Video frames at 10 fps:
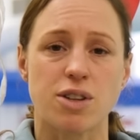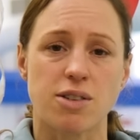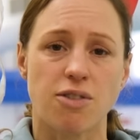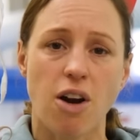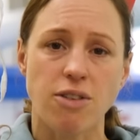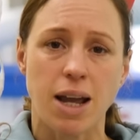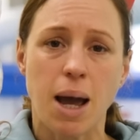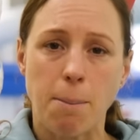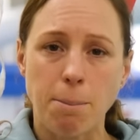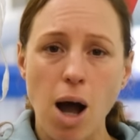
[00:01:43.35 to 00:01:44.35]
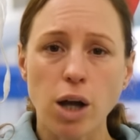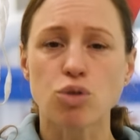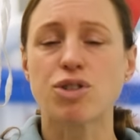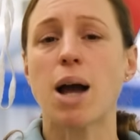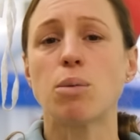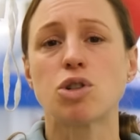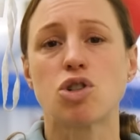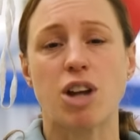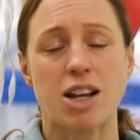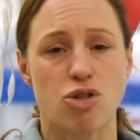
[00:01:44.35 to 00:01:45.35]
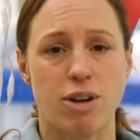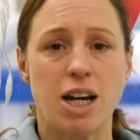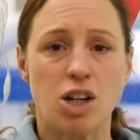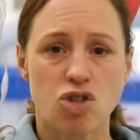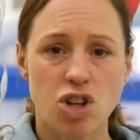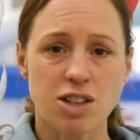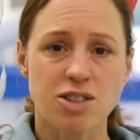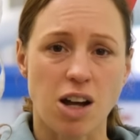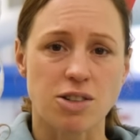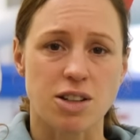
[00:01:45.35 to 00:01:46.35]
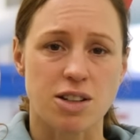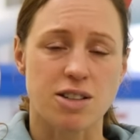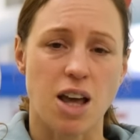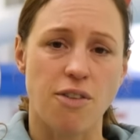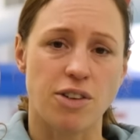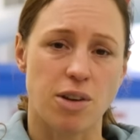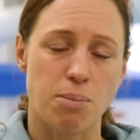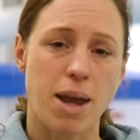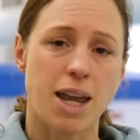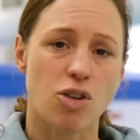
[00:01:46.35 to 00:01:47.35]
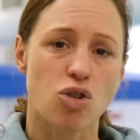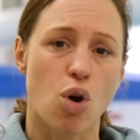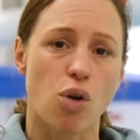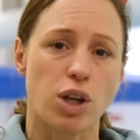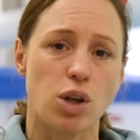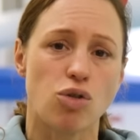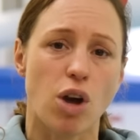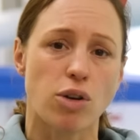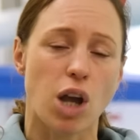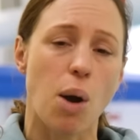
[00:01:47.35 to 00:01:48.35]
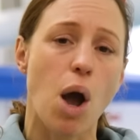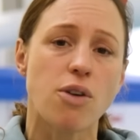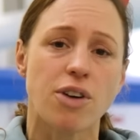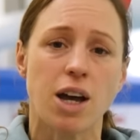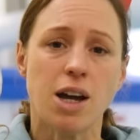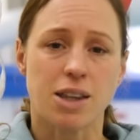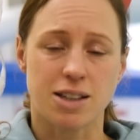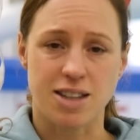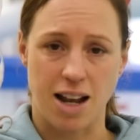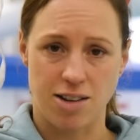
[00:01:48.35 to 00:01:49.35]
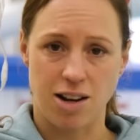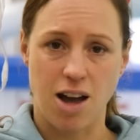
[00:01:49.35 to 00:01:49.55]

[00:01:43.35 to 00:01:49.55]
So it's a very mild downward trajectory just under the surface and making sure that you don't go over the center